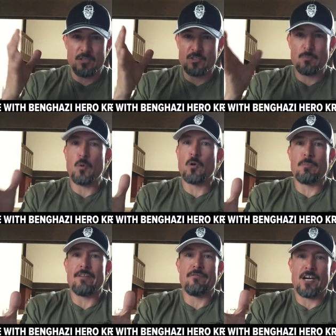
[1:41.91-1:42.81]
A
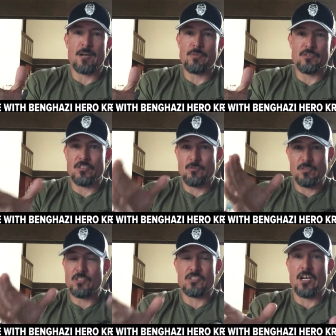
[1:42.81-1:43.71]
support by fire
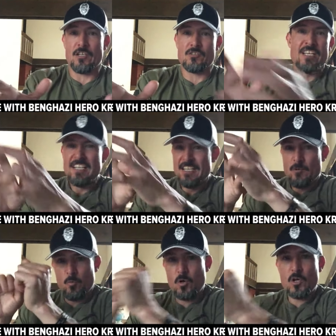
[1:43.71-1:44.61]
position, which is us.
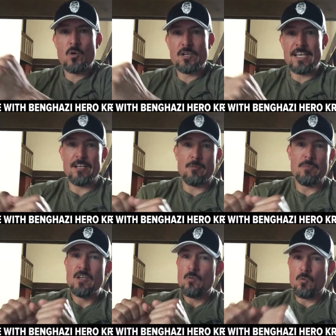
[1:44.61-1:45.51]
We're going to hit
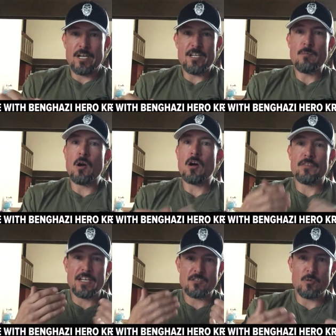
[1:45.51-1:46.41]
them. We're hitting them
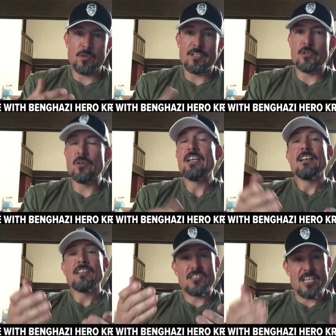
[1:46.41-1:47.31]
hard. That's what we do.
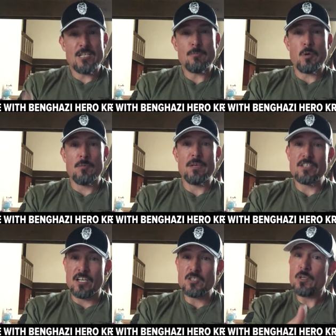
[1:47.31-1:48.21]
State
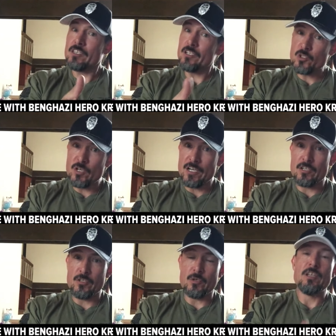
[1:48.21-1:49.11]
Department does what they're
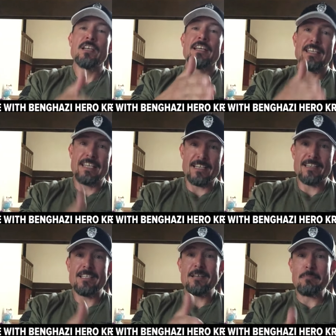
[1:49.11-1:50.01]
trained to do.
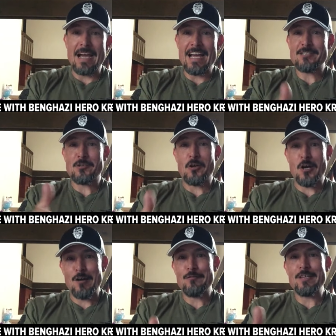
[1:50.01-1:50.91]
Get the ambassador
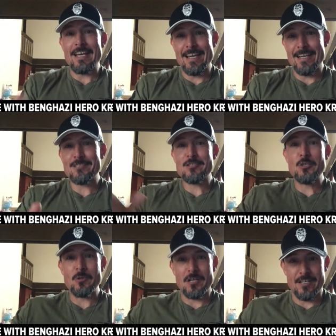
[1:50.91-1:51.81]
off the right. X
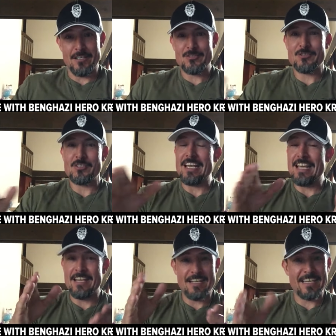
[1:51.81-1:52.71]
to us,
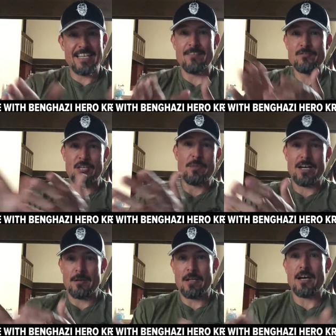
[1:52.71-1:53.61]
and it gives them
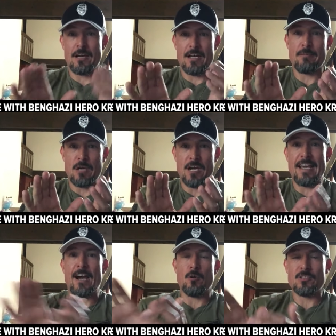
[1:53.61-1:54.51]
a, a, a,
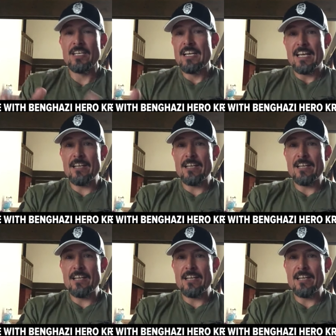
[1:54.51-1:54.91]
an out.